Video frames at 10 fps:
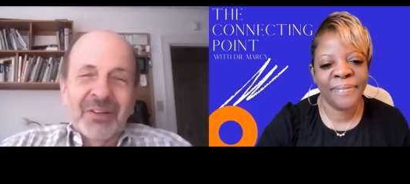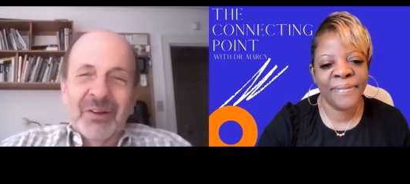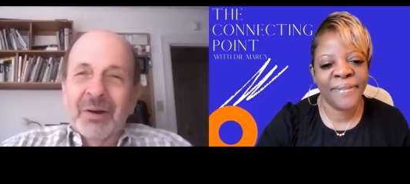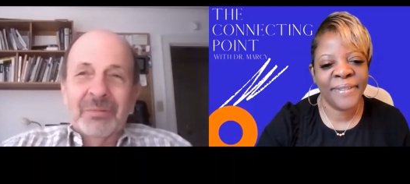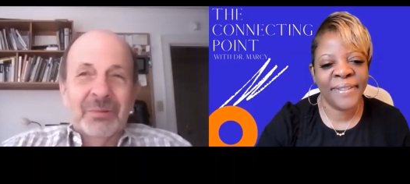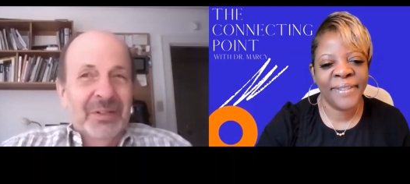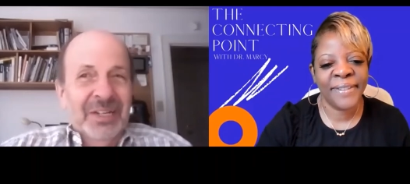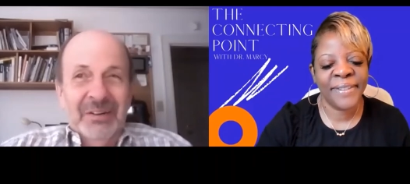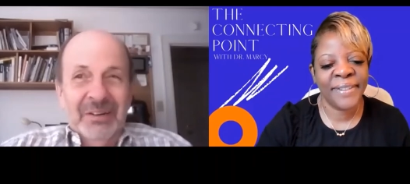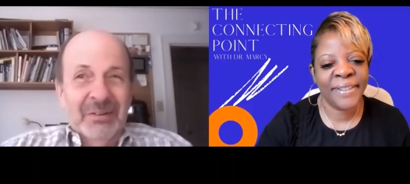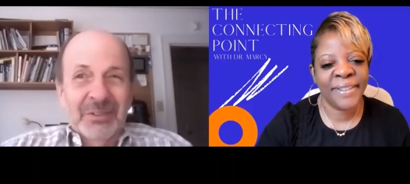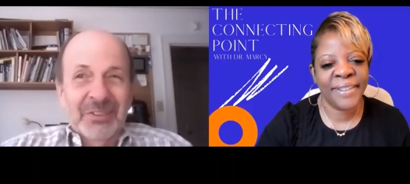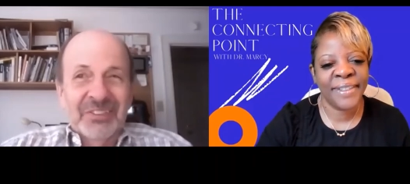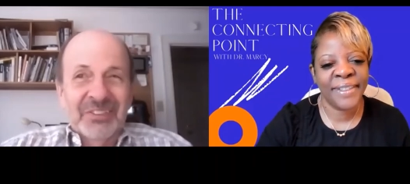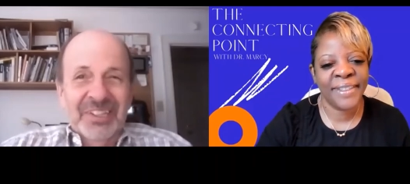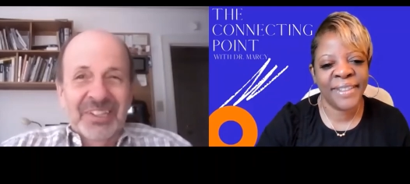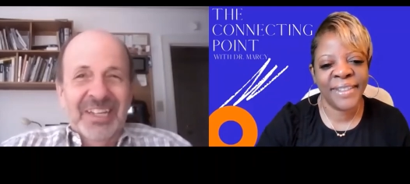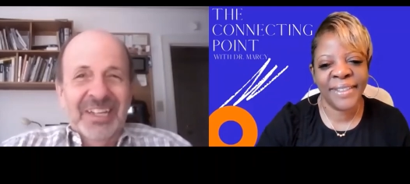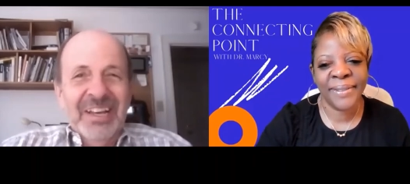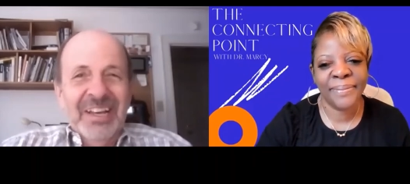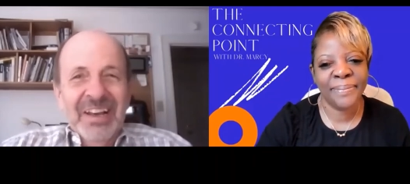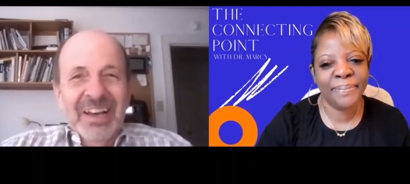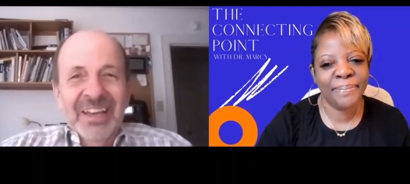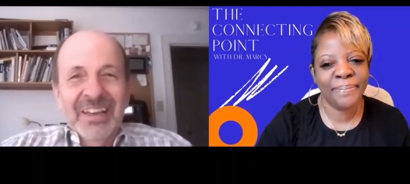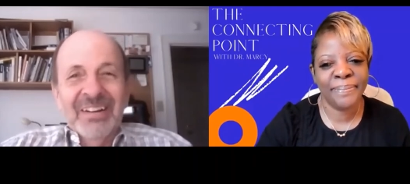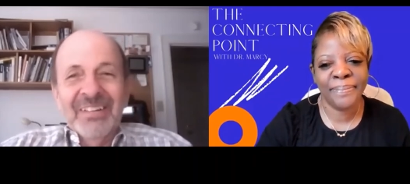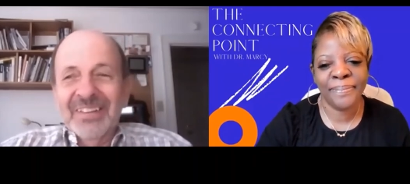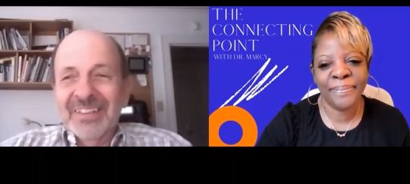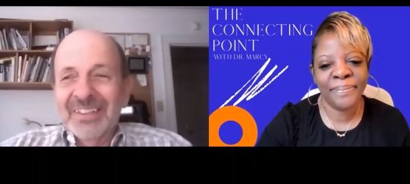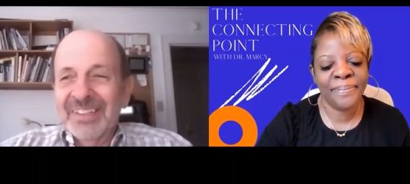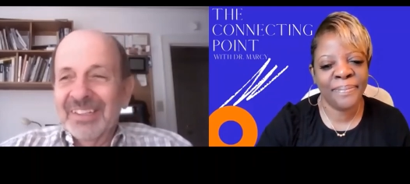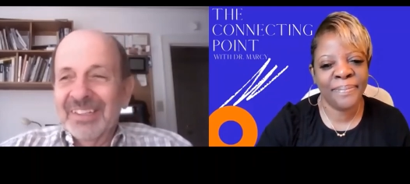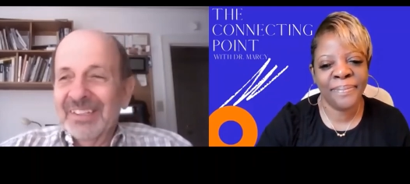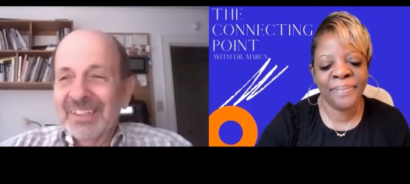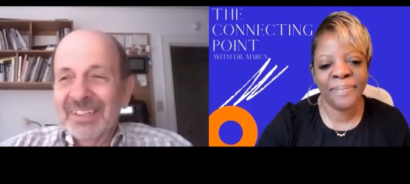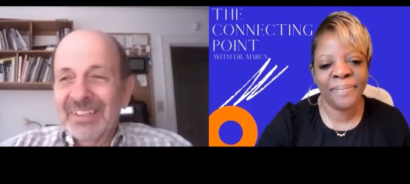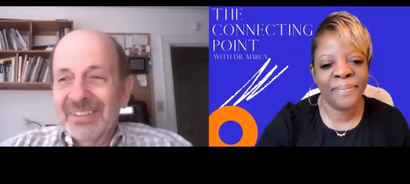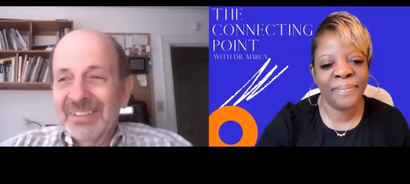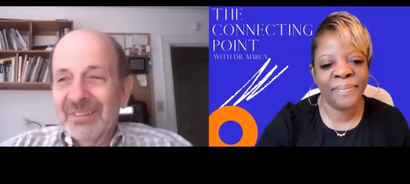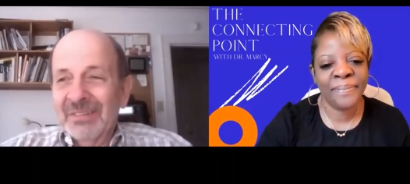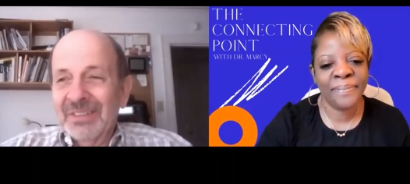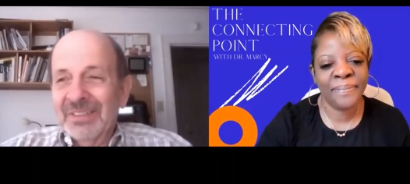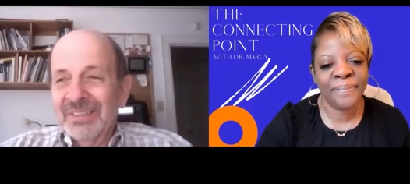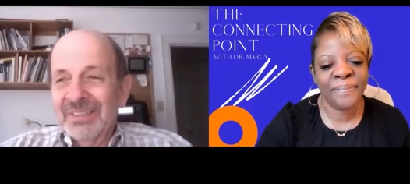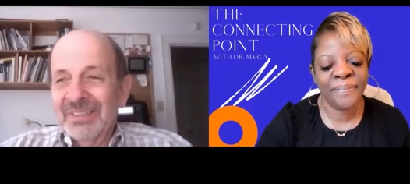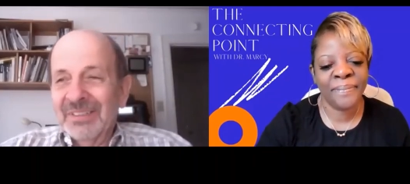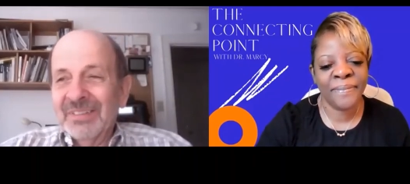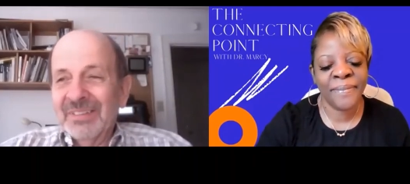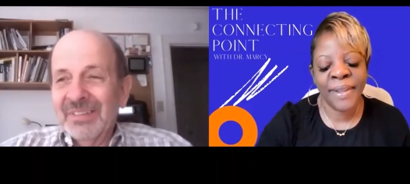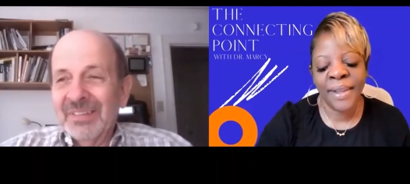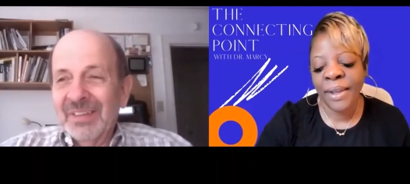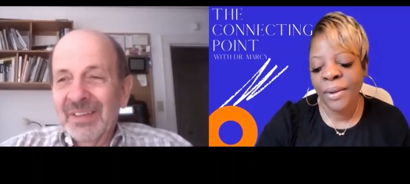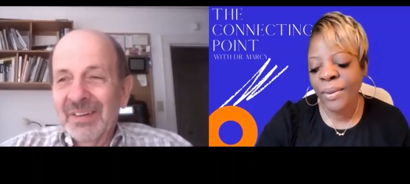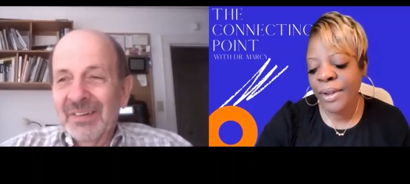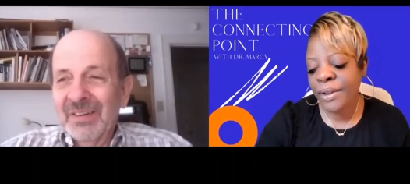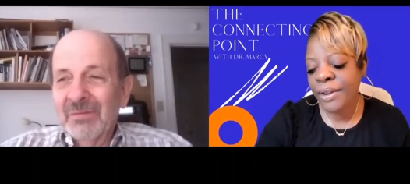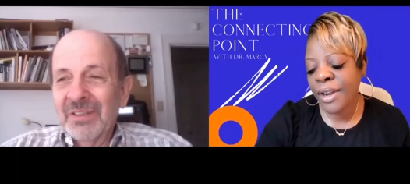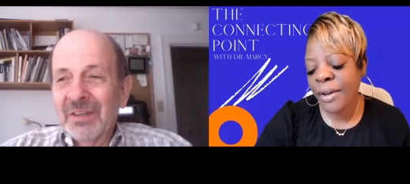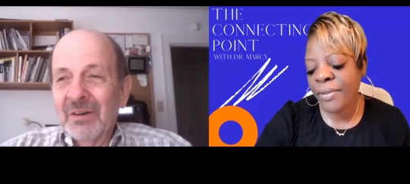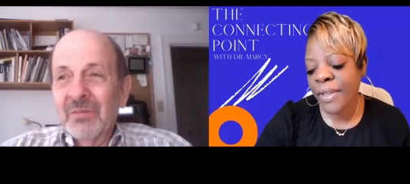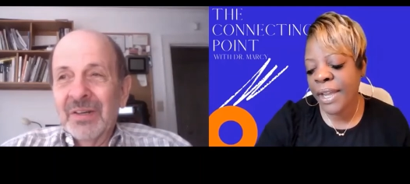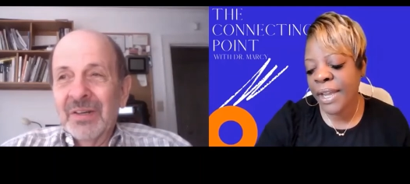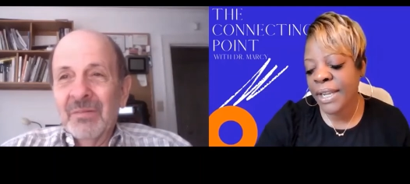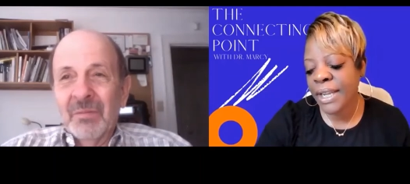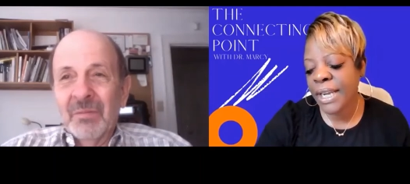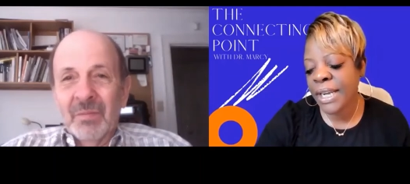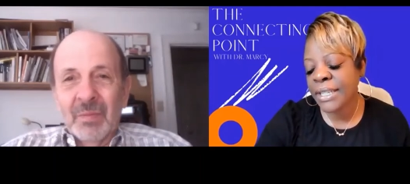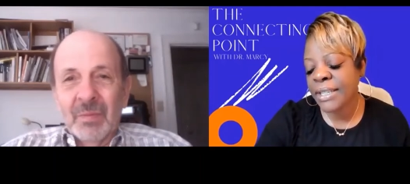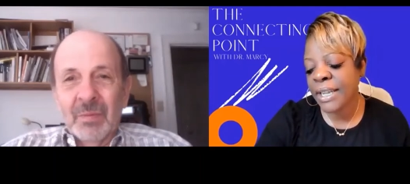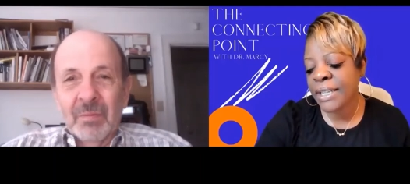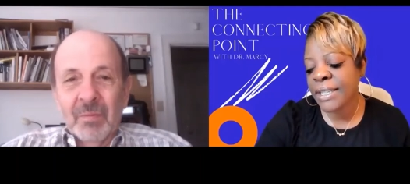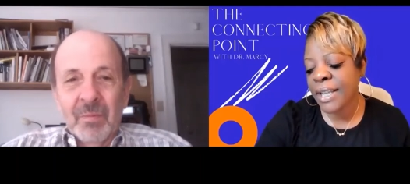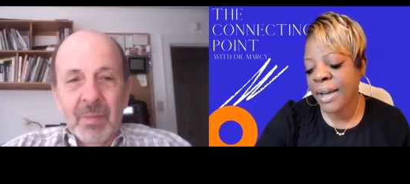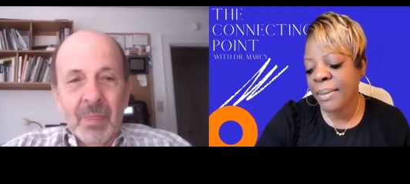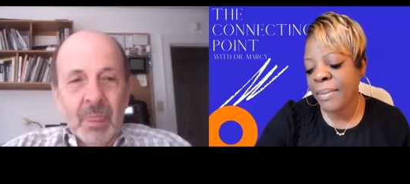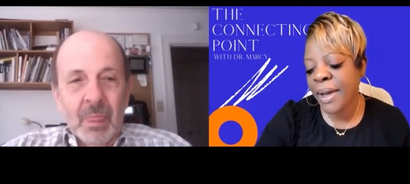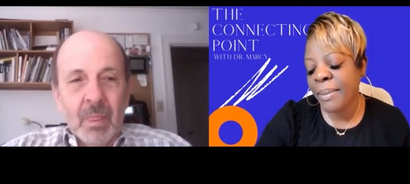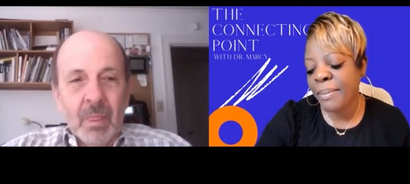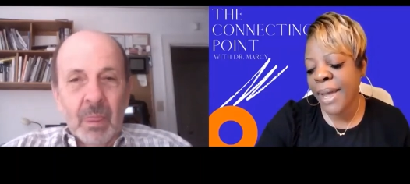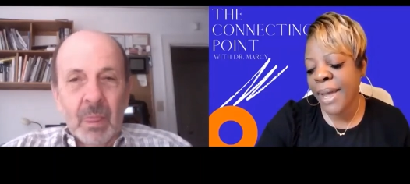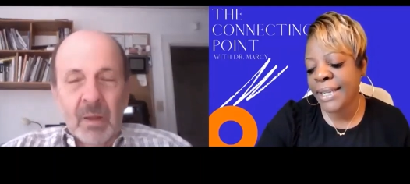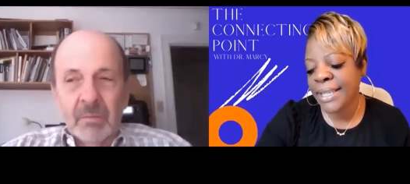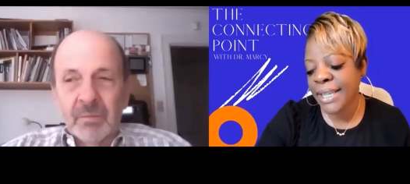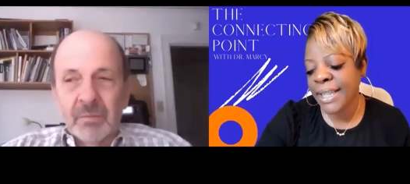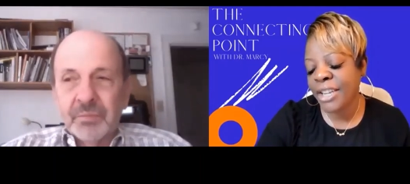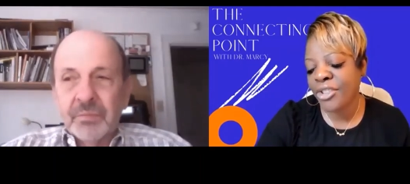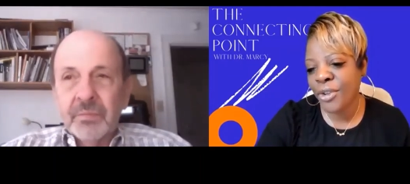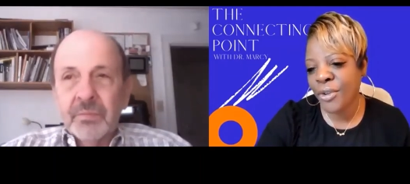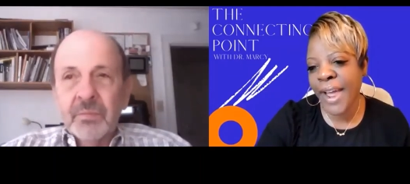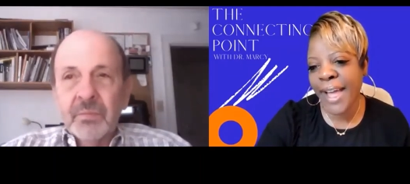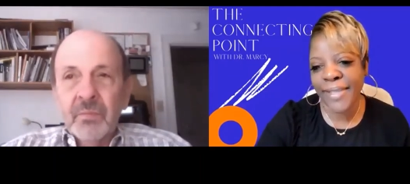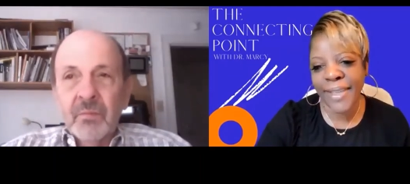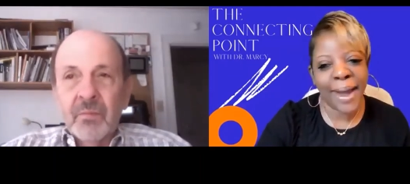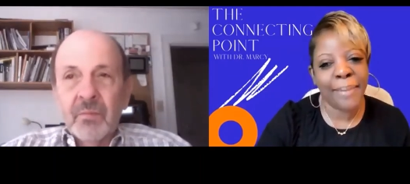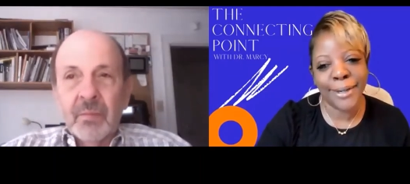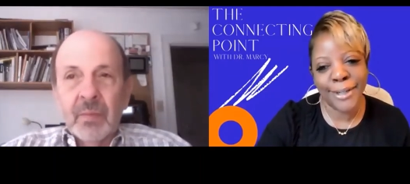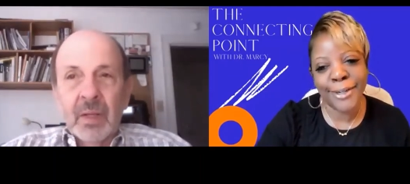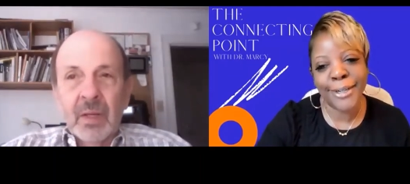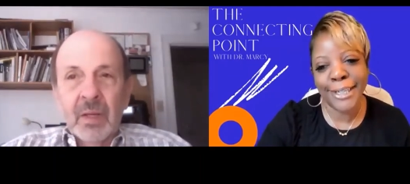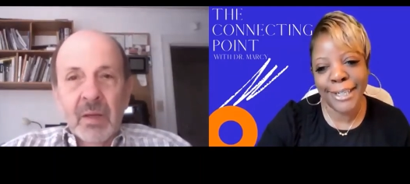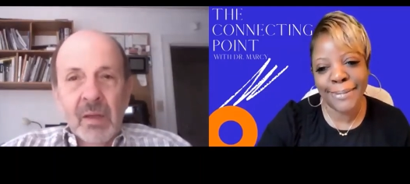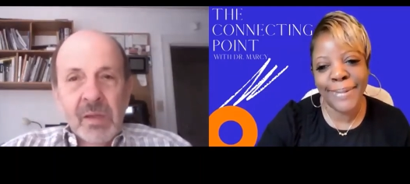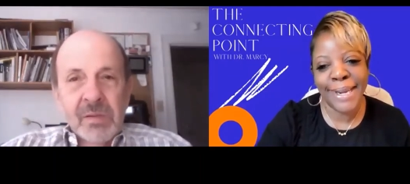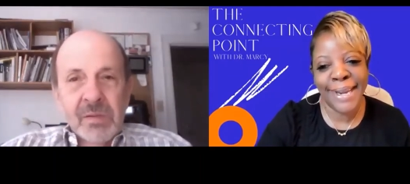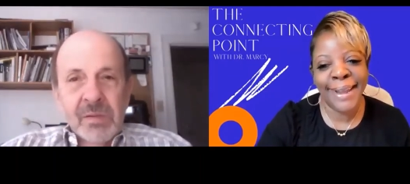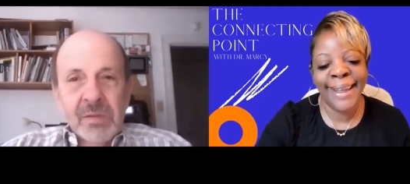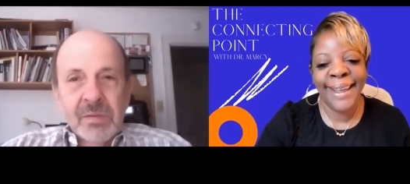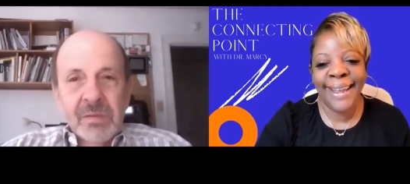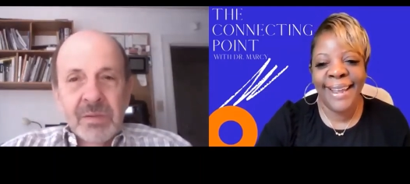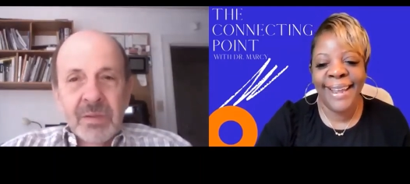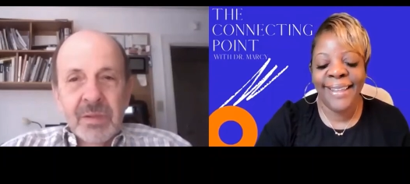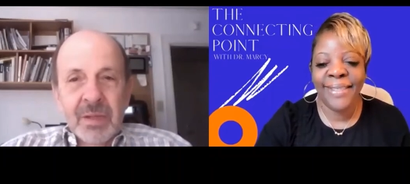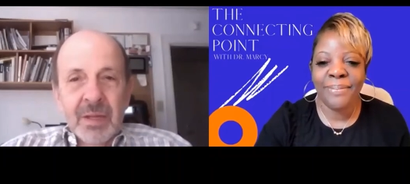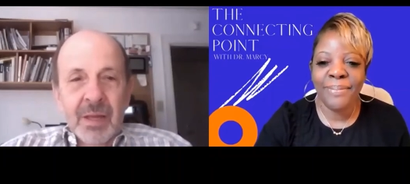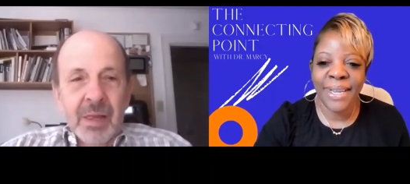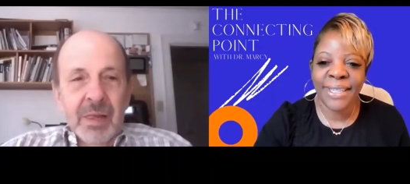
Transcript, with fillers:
Speaker 1: arms when he heard Otis sing, you know, mm-hmm. uh, and, and so it, you know. It well, you
Speaker 2: know, it, it is just um, amazing that you've had the opportunity to be in the